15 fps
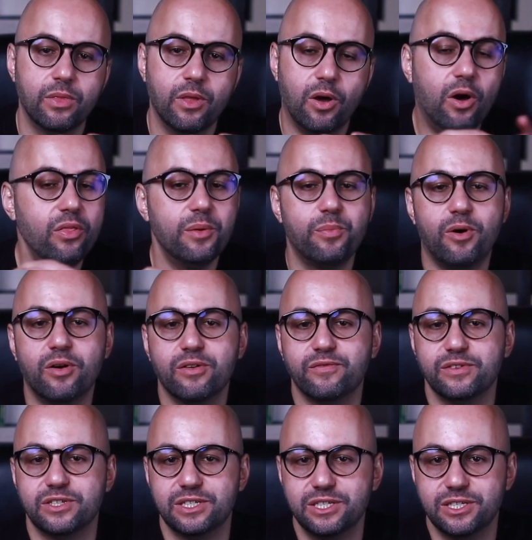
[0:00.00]
Other part of the
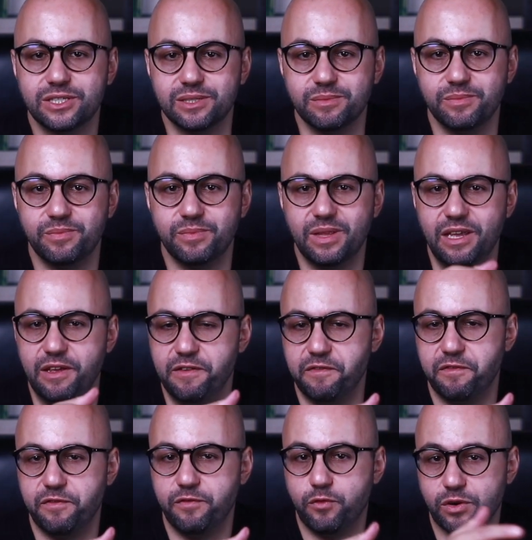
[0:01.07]
system, if,
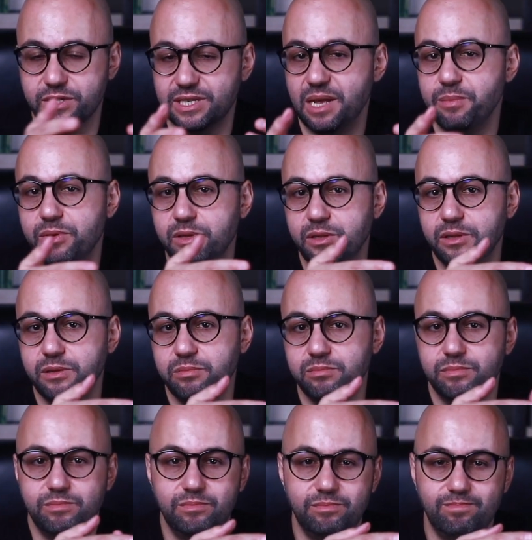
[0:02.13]
for example,
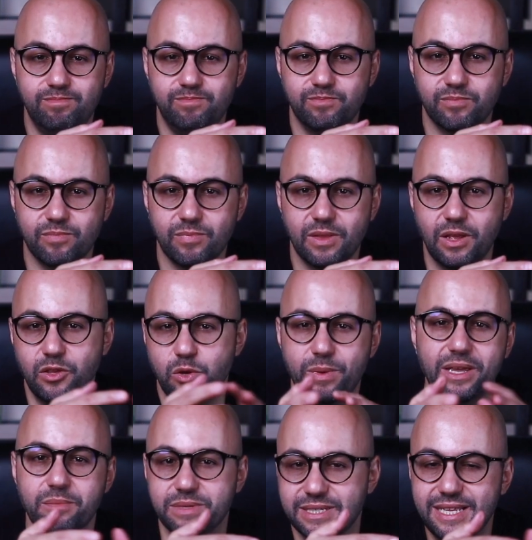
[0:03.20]
you
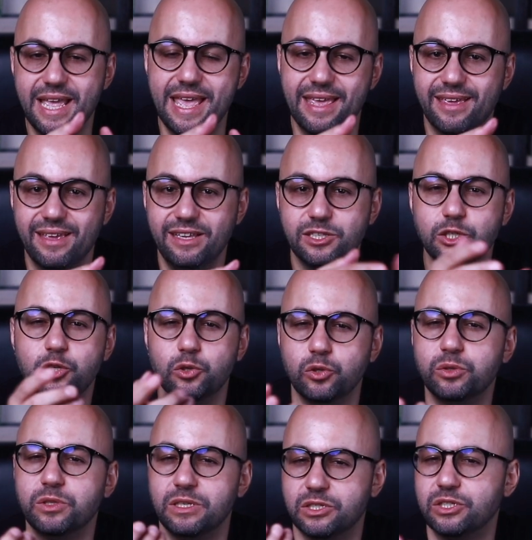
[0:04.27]
make a mistake, it
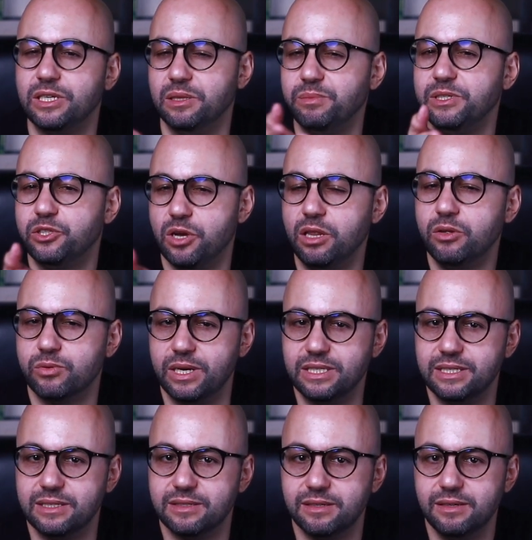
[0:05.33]
could still be
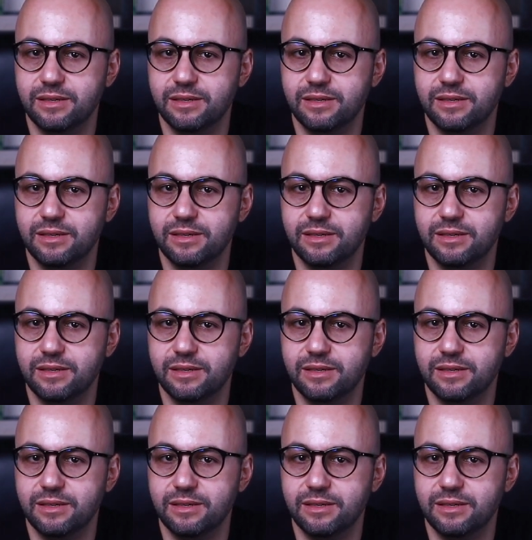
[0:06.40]
tolerated.